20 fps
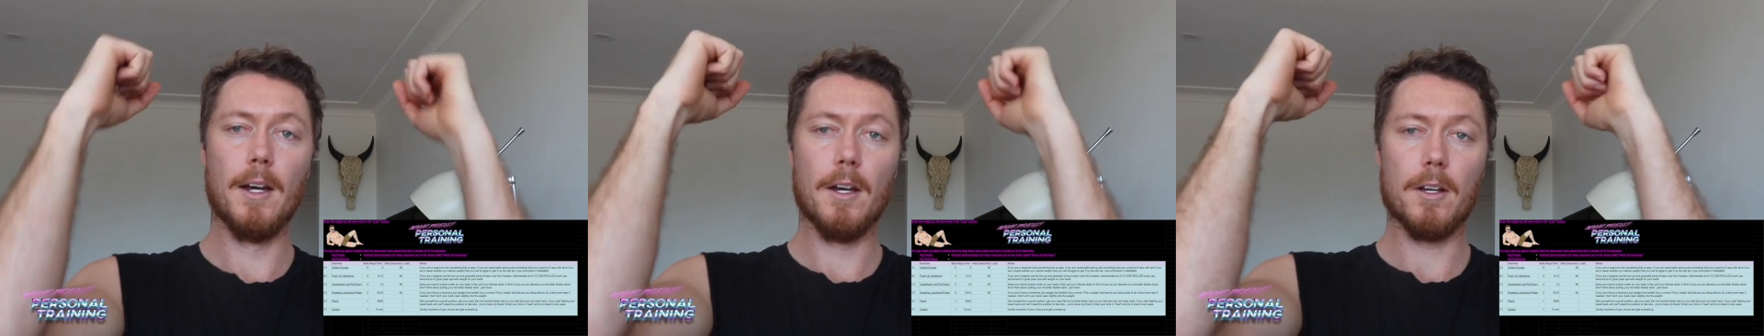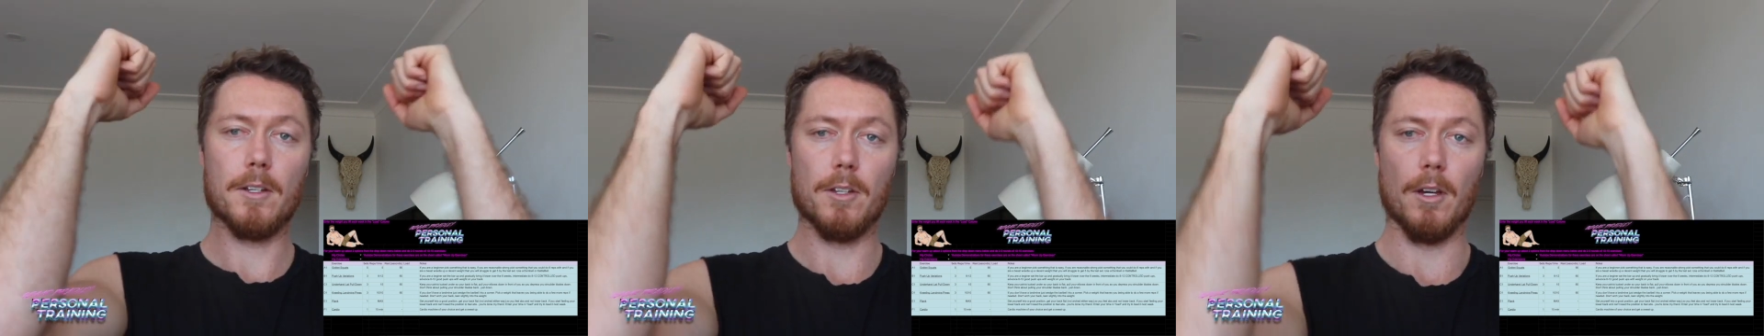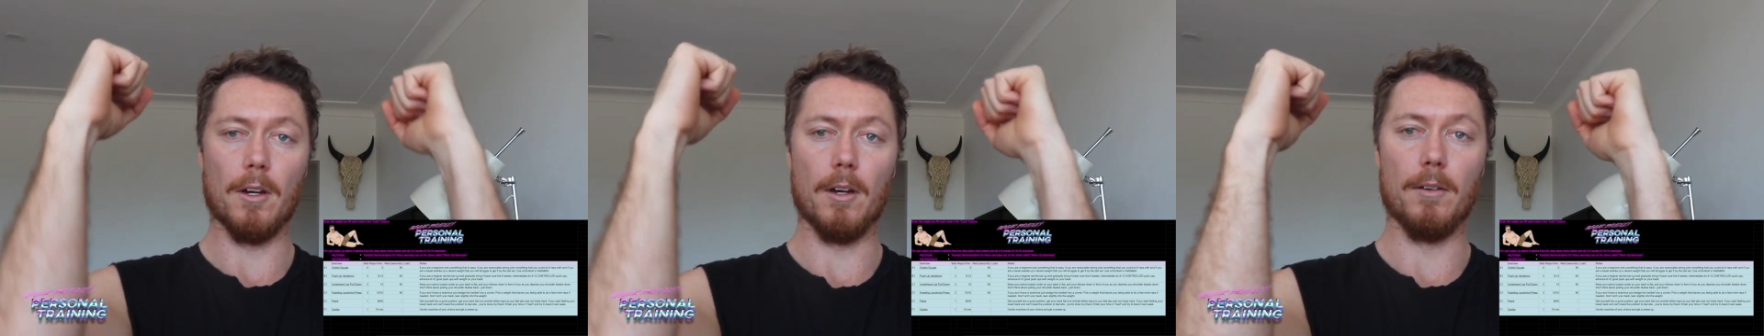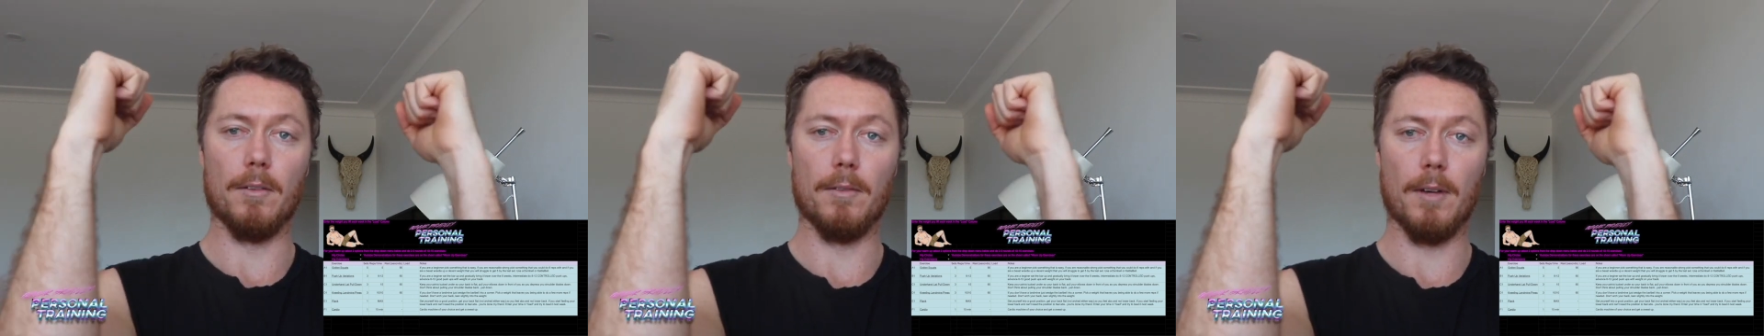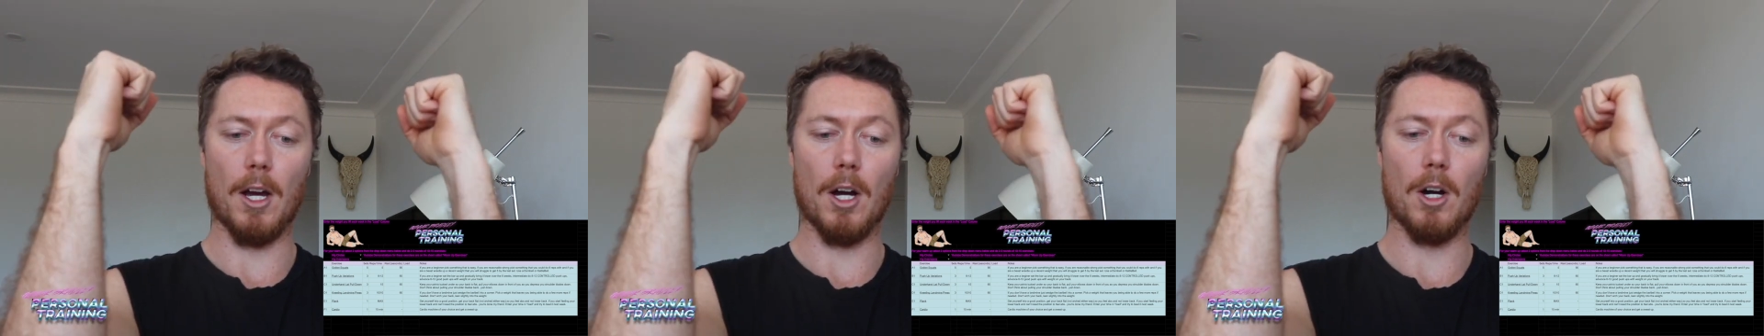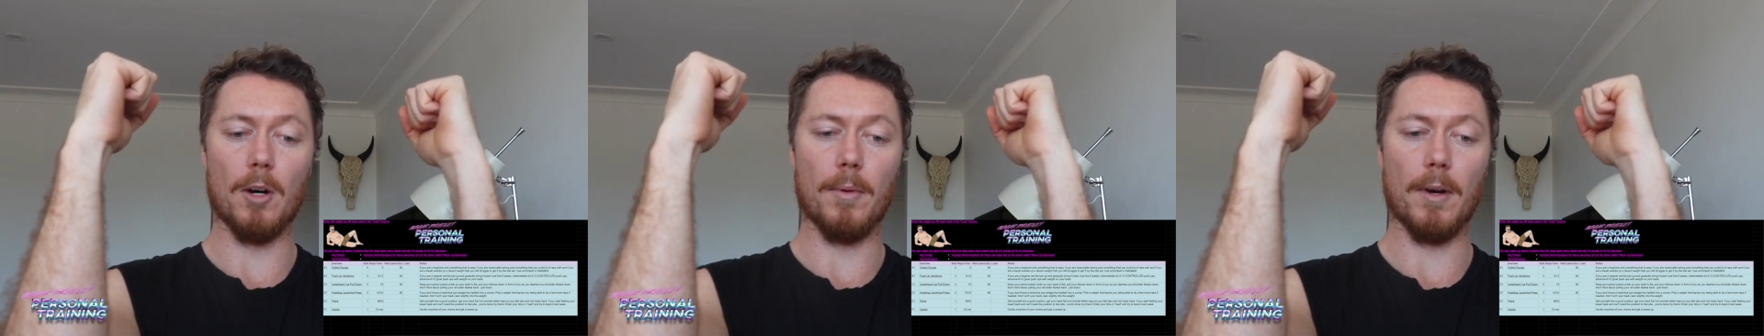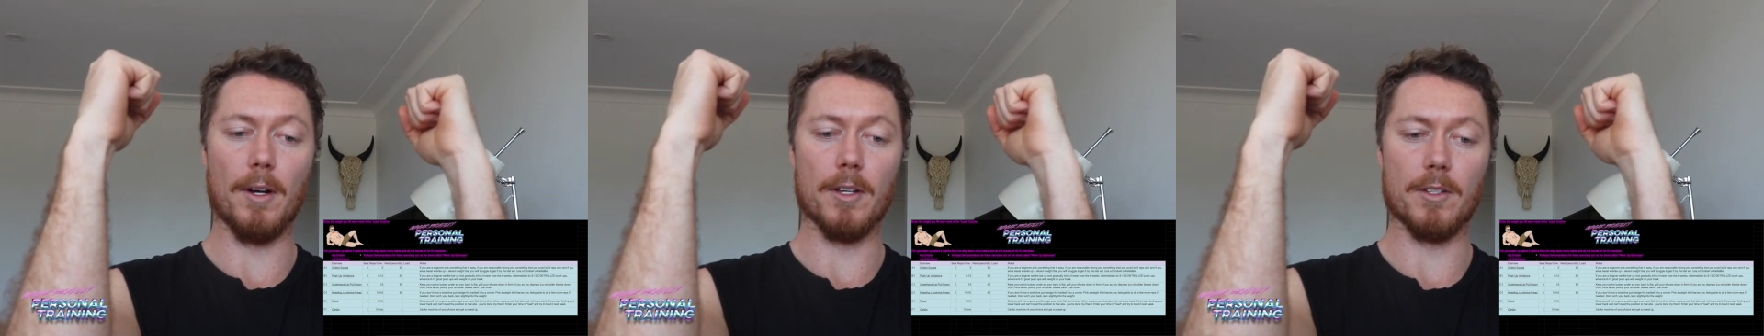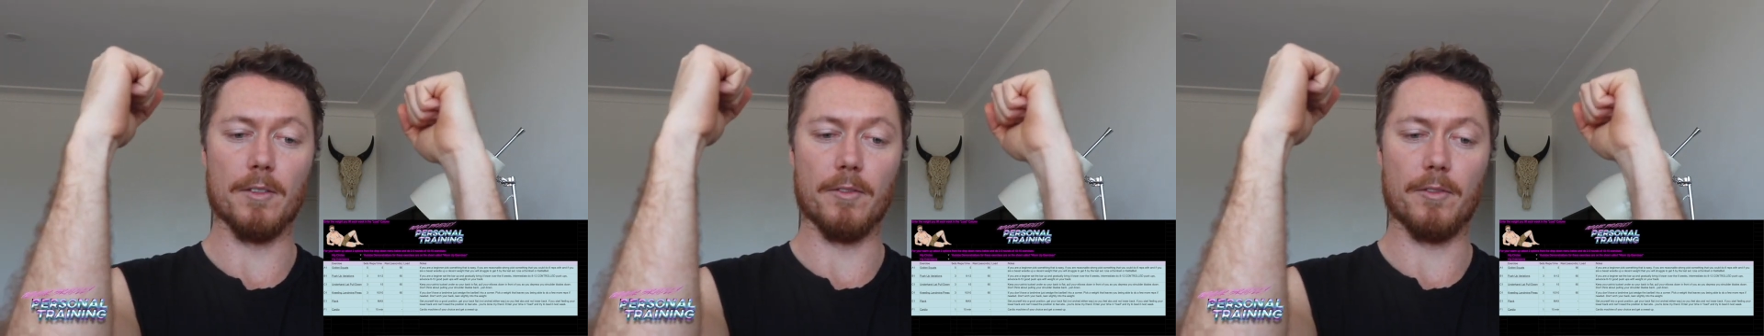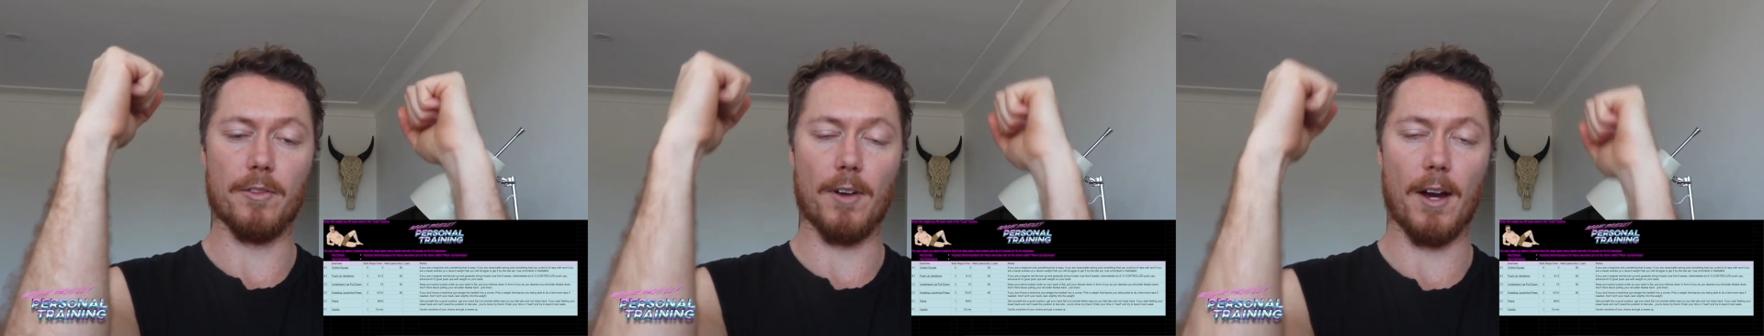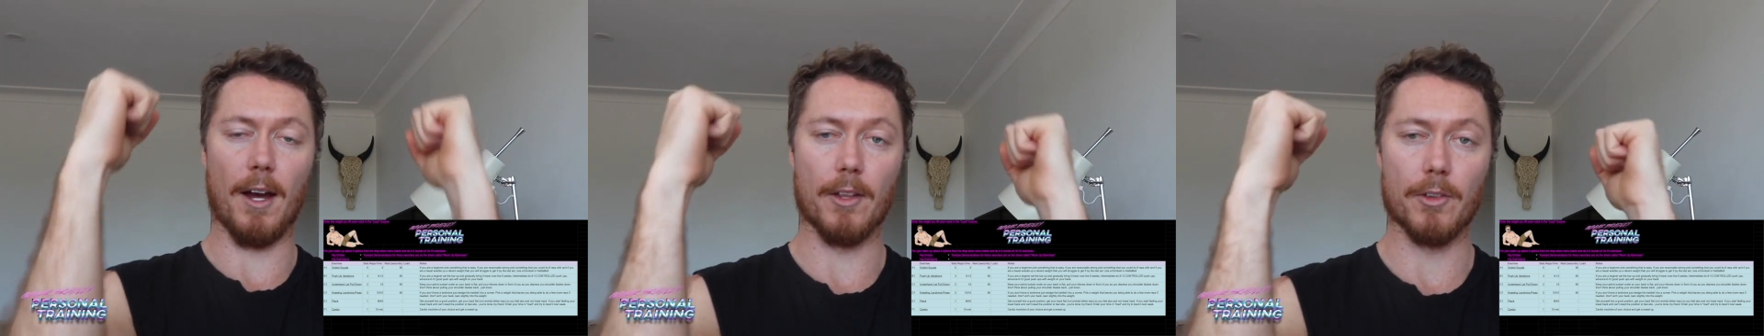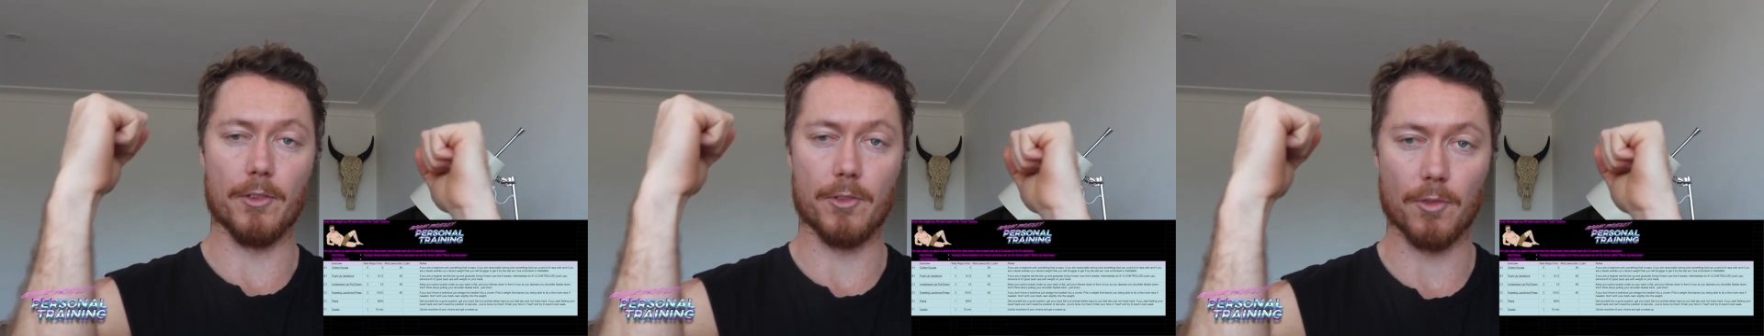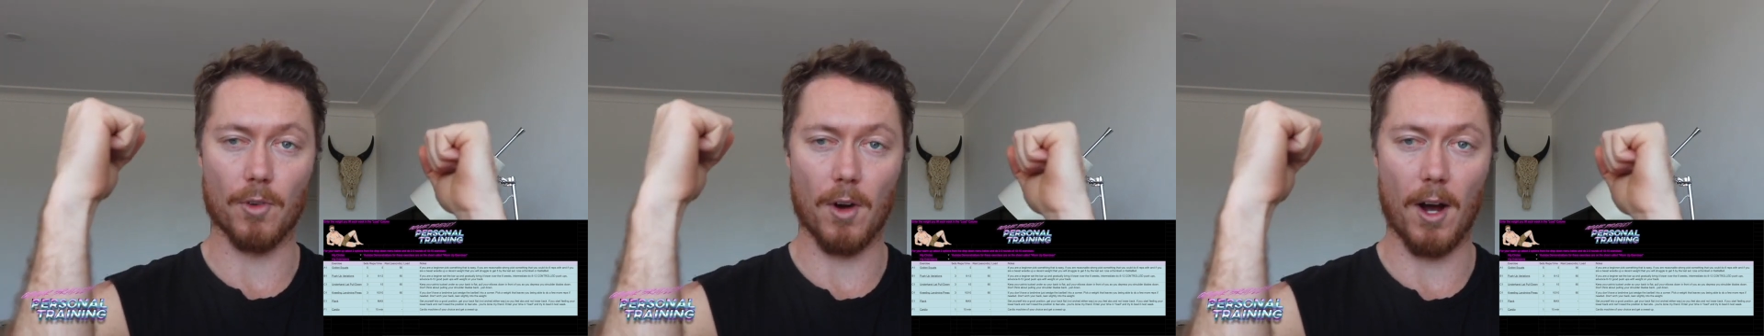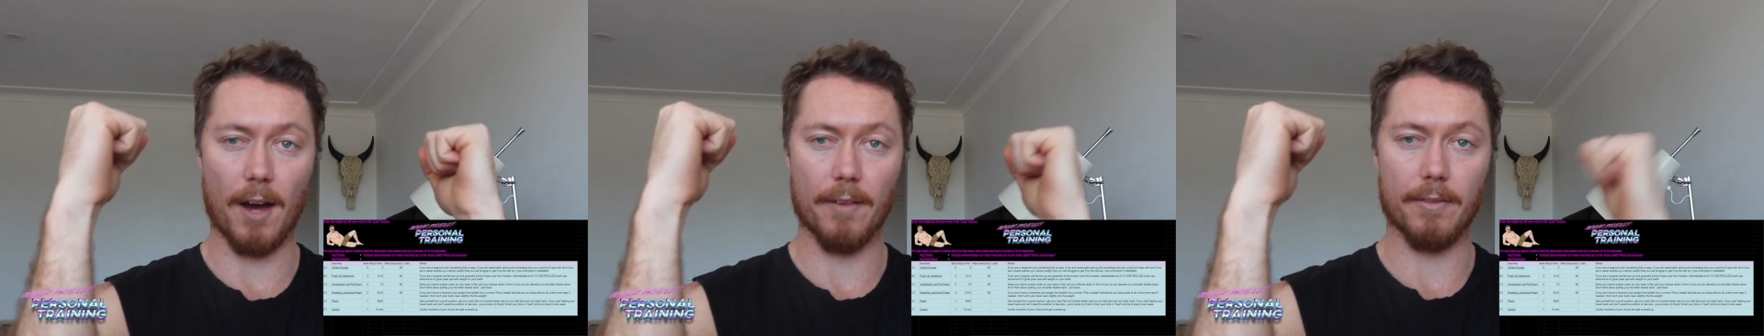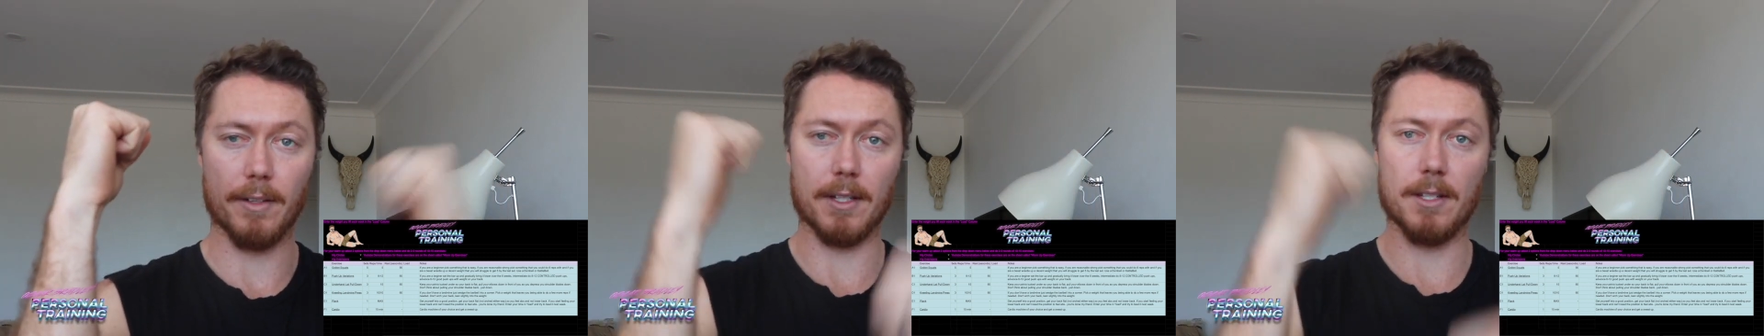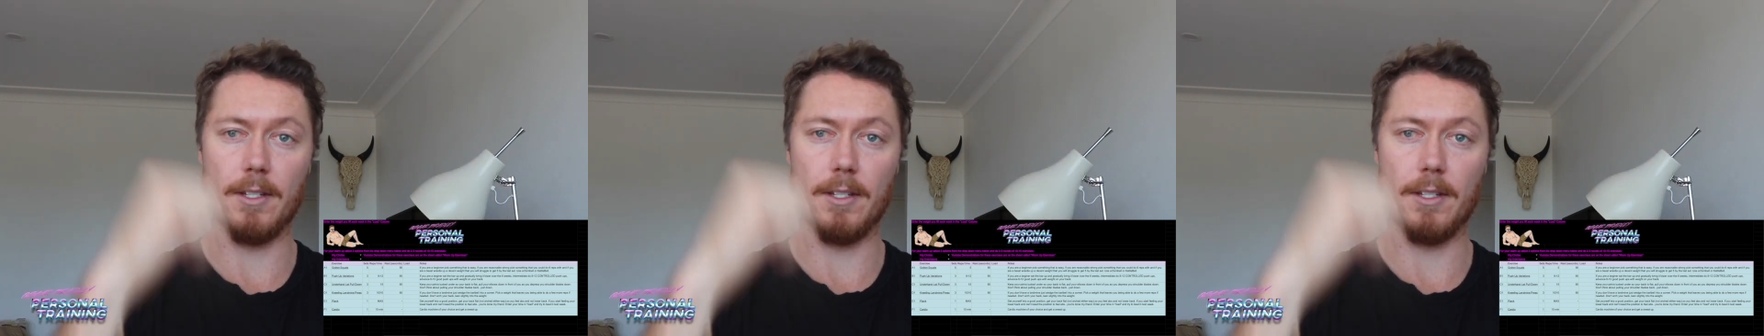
So elbows in front, driving